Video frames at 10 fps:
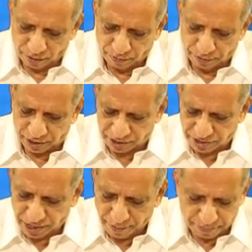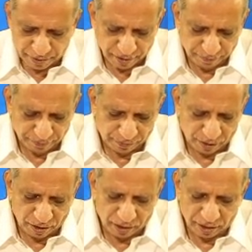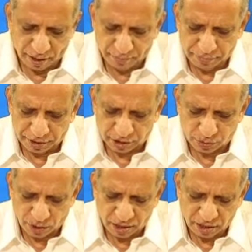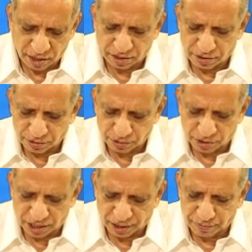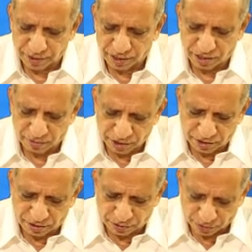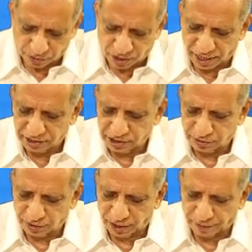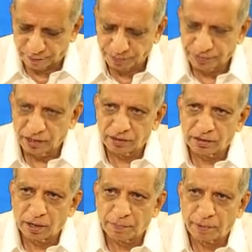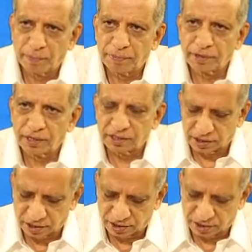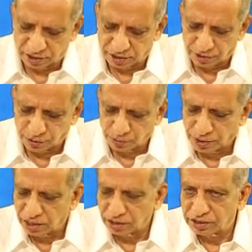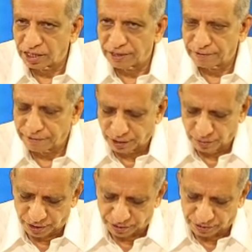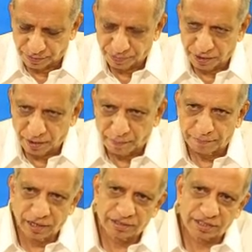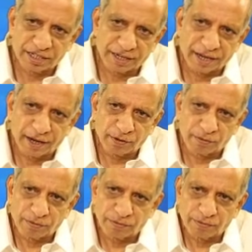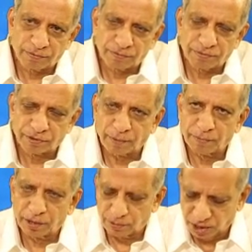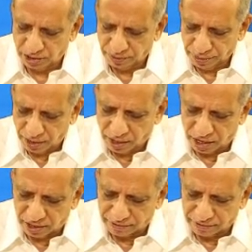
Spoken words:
For example, numbers 1 and 2 can be given to classify the population into males and females. Males can have number 1 and